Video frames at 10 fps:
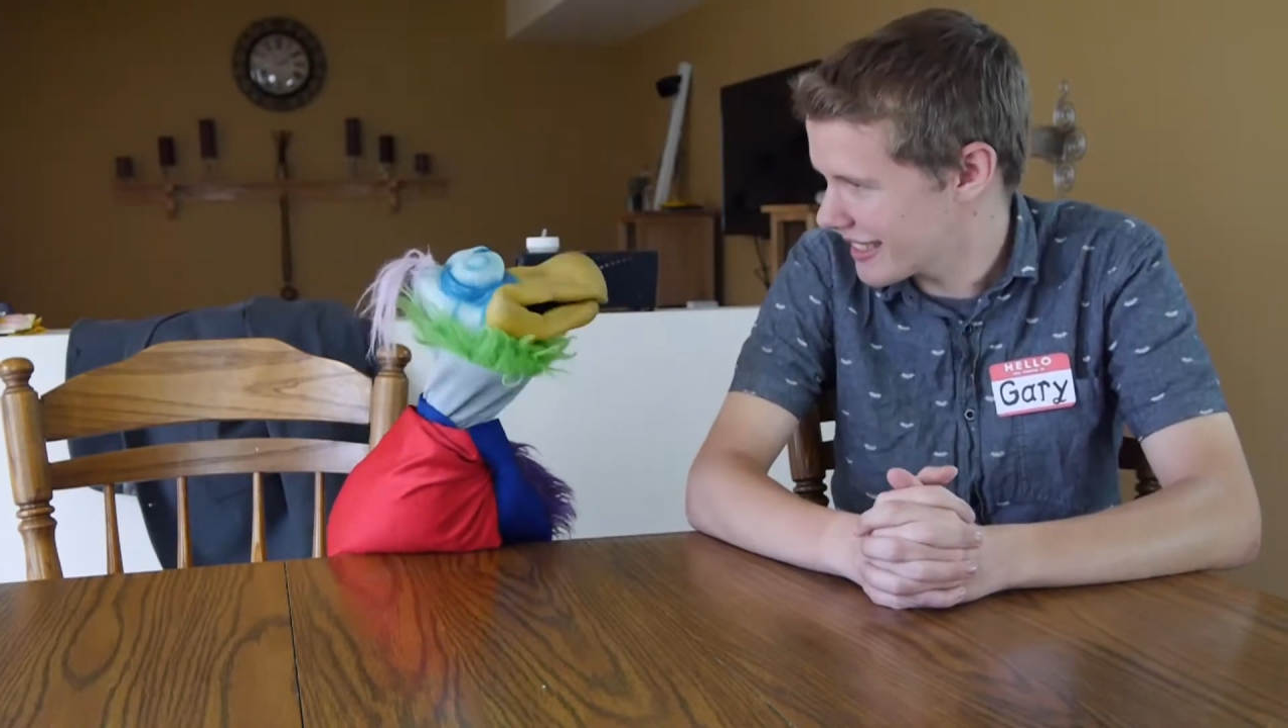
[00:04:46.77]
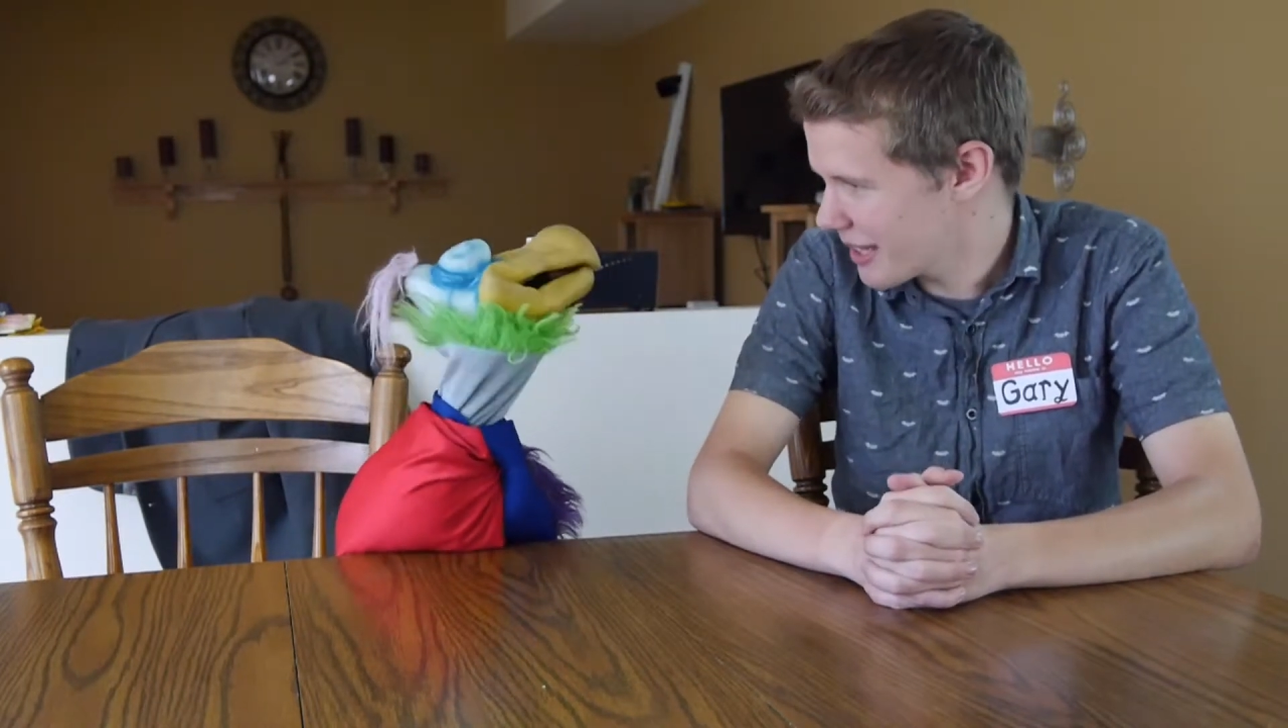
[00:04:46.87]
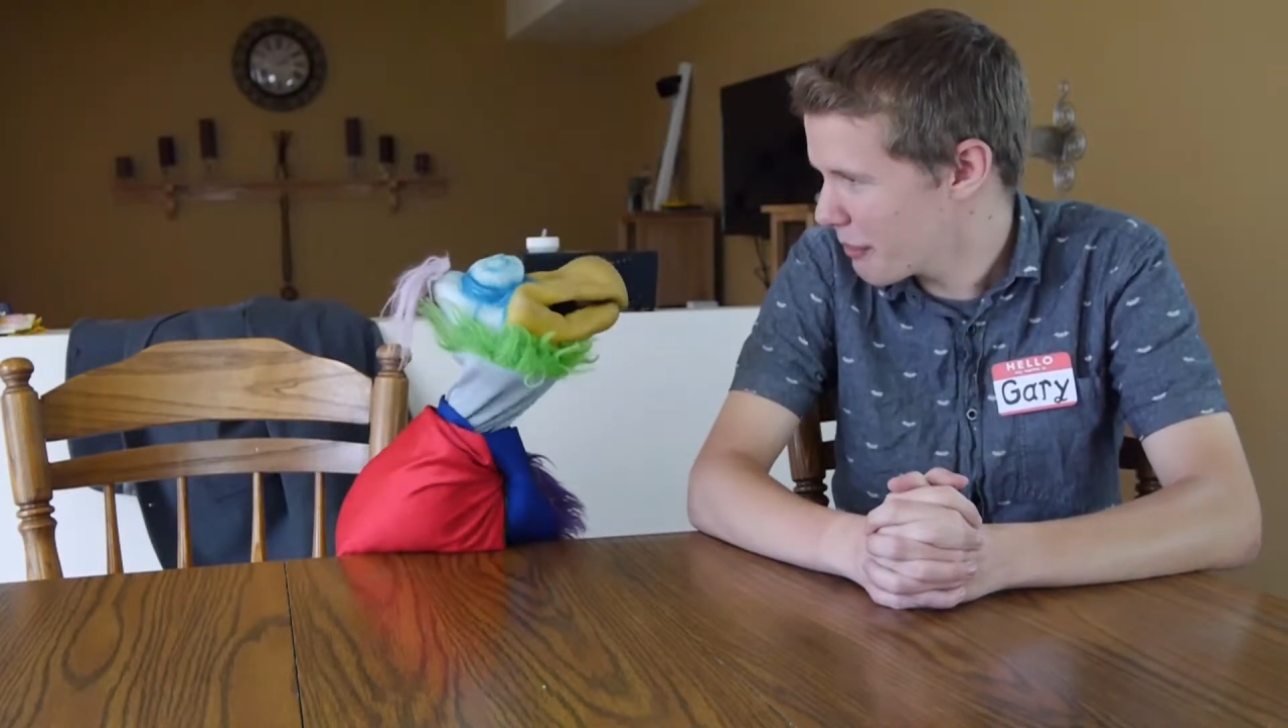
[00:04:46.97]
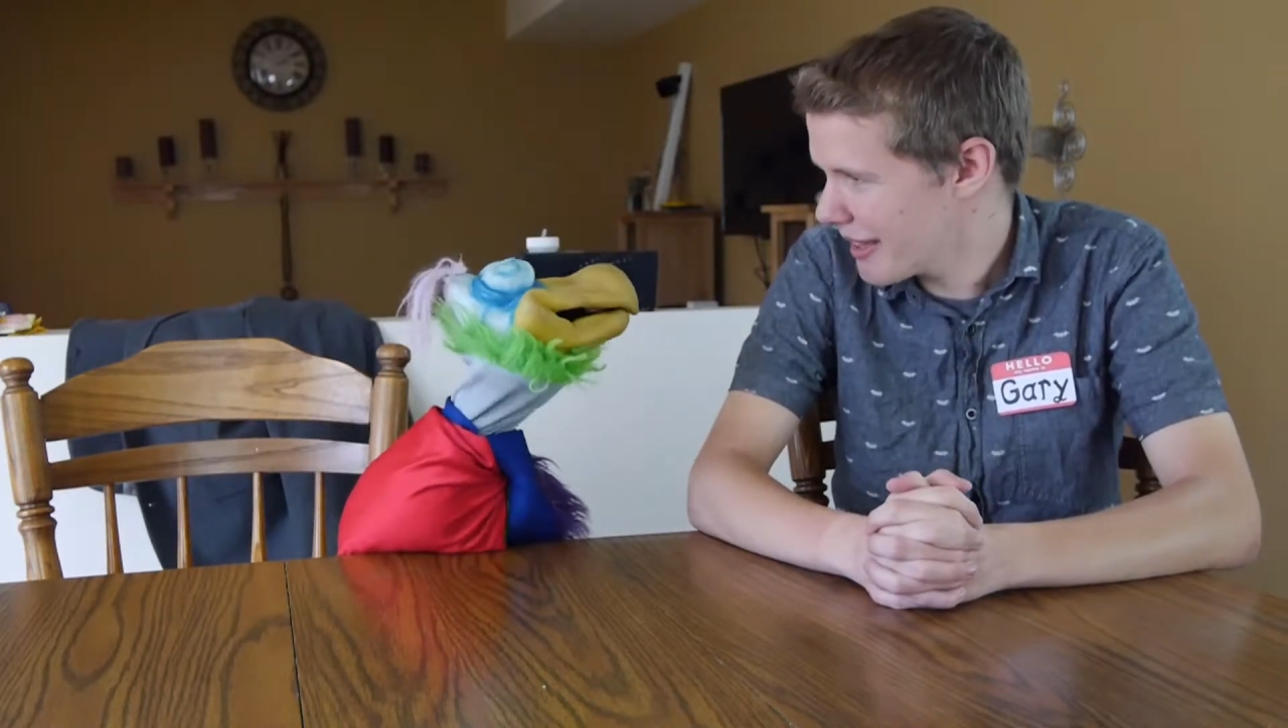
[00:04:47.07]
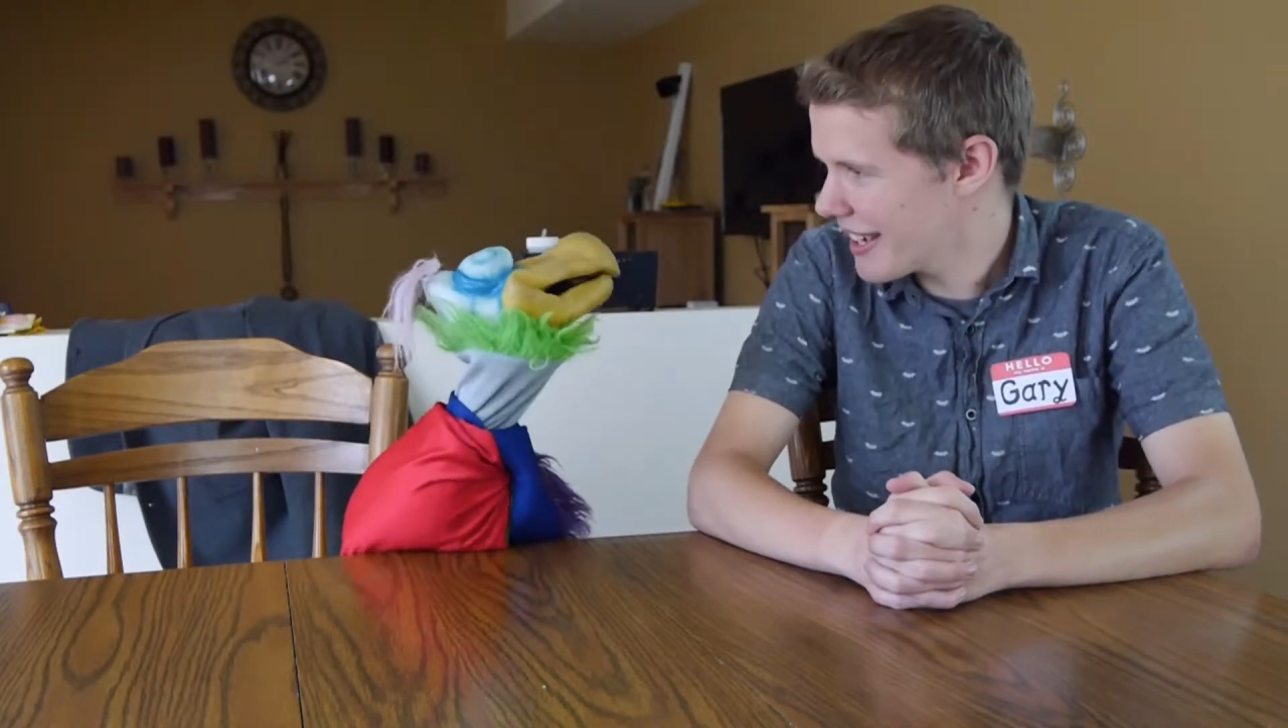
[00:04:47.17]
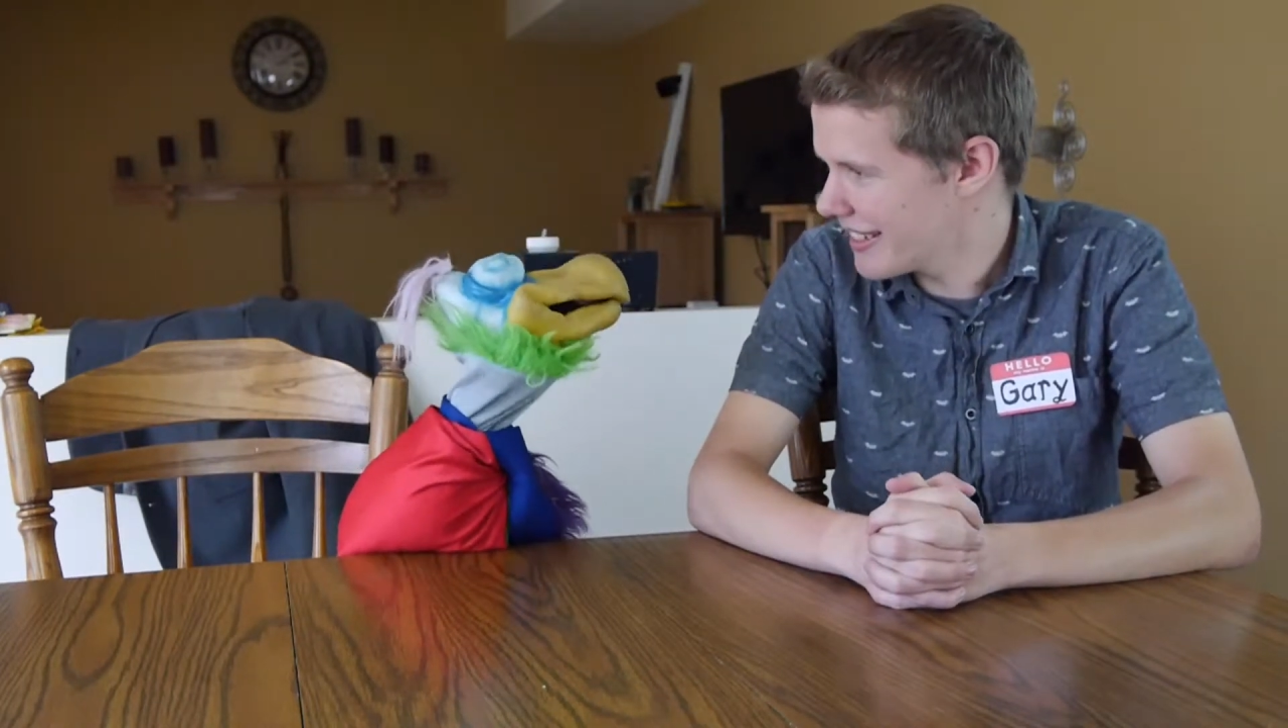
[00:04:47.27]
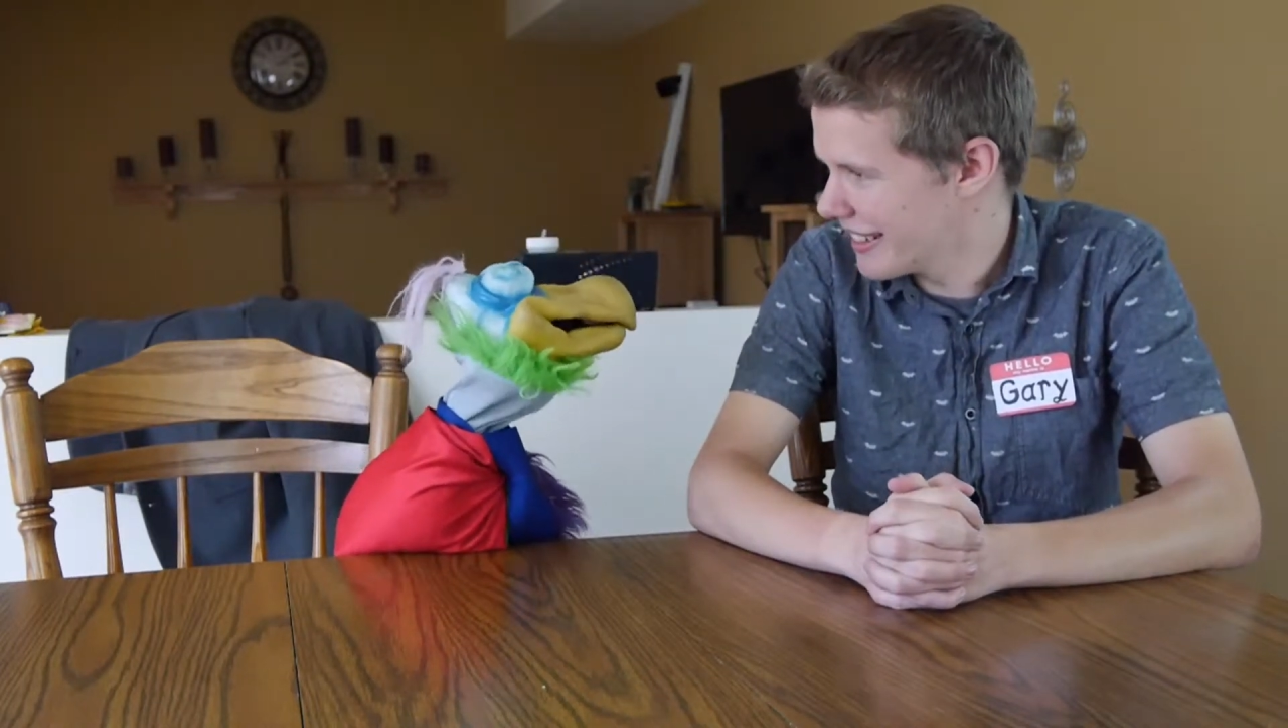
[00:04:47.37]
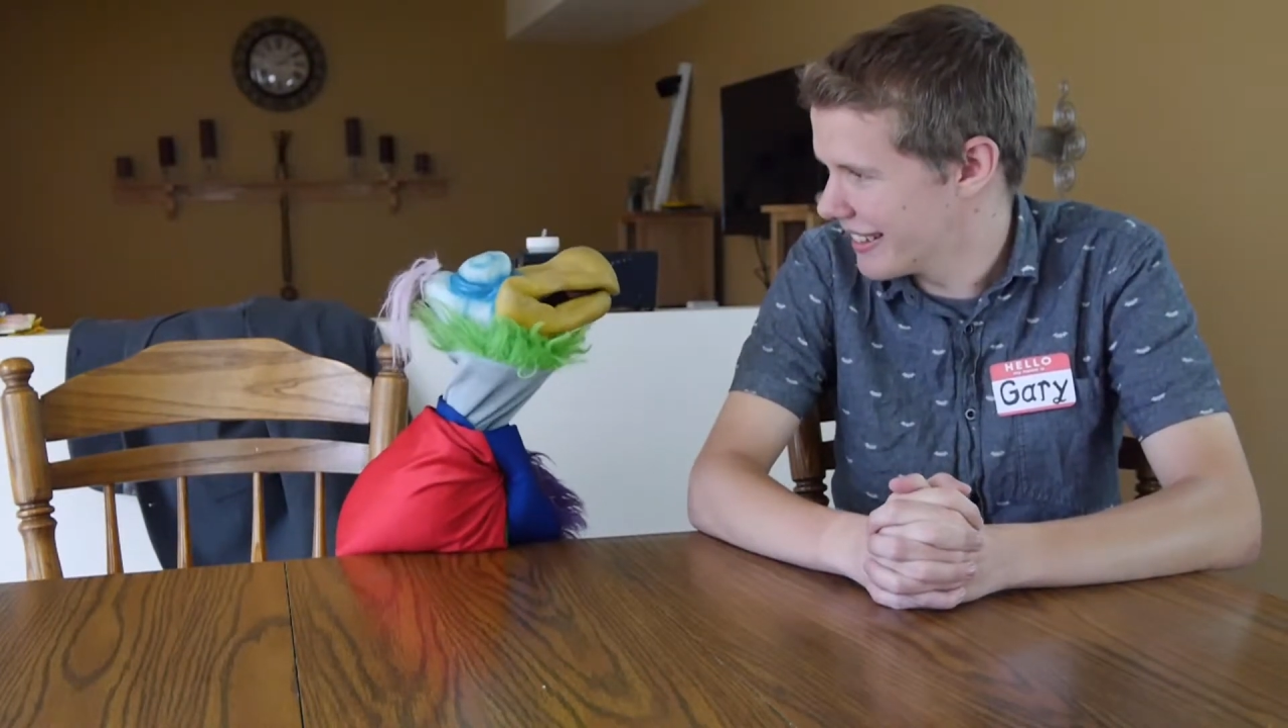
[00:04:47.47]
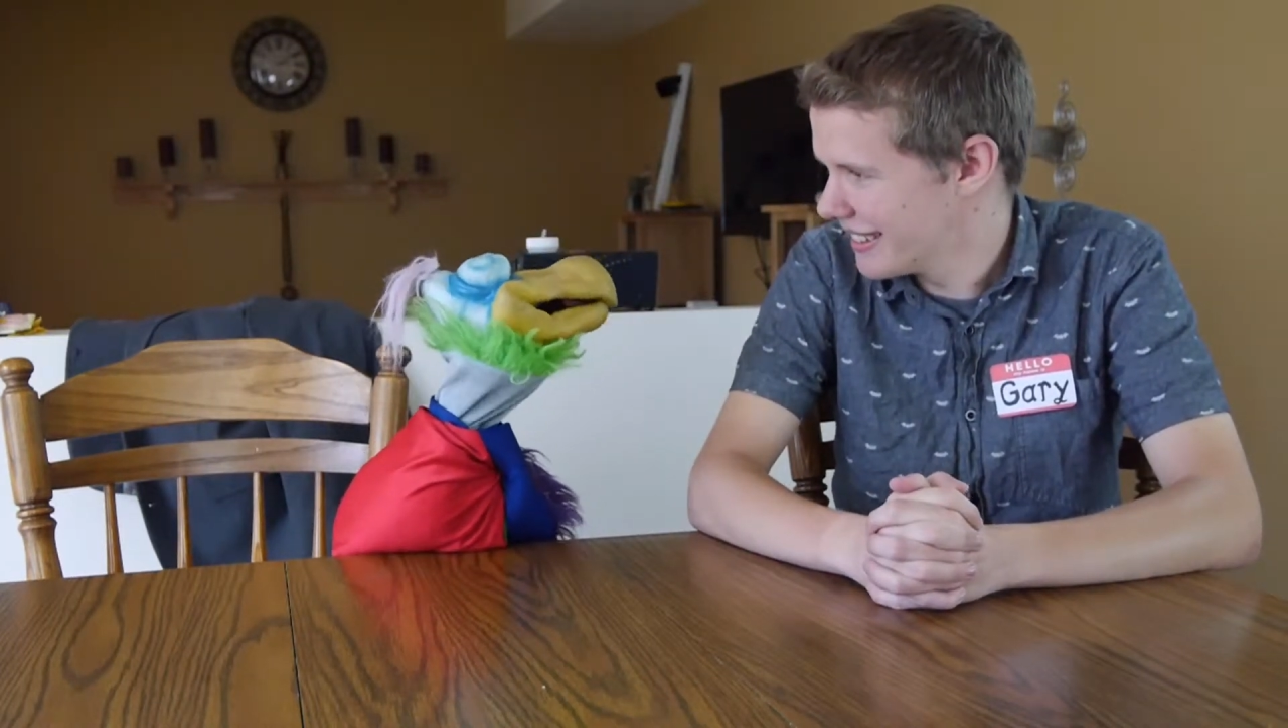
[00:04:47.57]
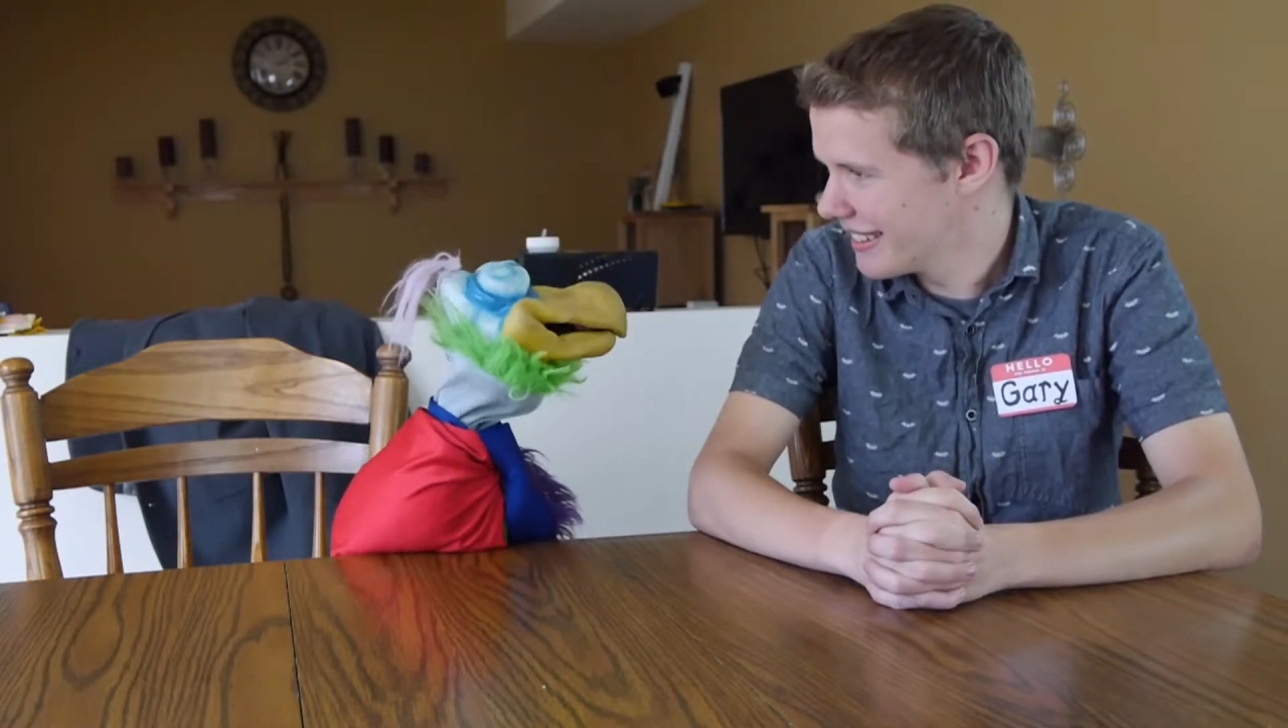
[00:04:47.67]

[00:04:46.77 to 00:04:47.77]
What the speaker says: Tell me the idea.